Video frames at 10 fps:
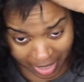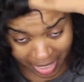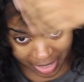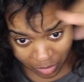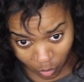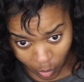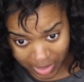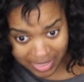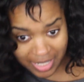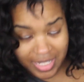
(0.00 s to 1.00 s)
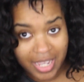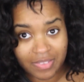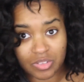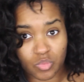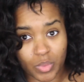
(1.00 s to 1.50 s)
and once I take
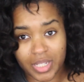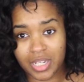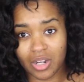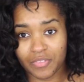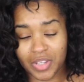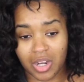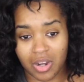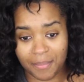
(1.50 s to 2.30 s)
this wig off, y'all,